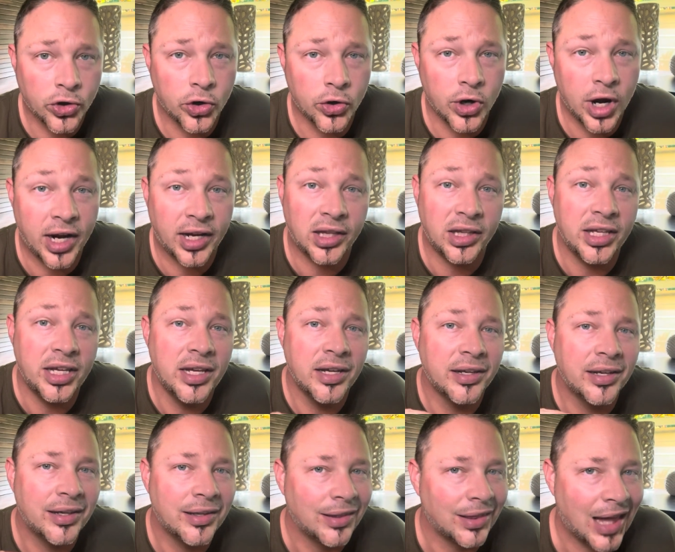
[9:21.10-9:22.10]
correctly,
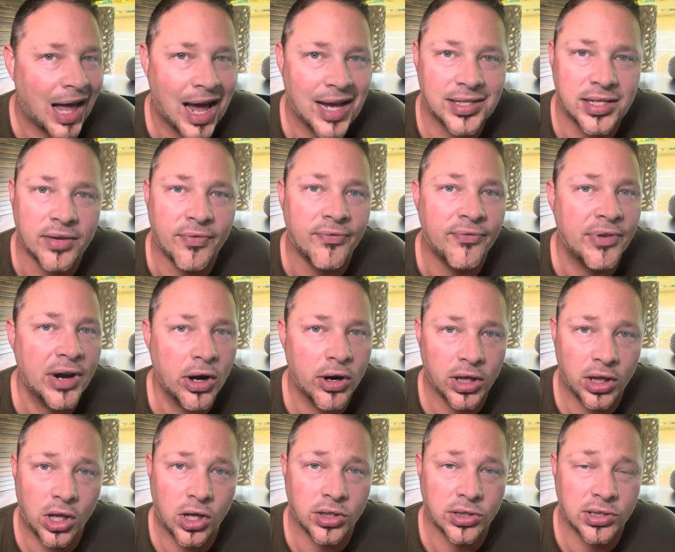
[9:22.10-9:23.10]
lasts a very long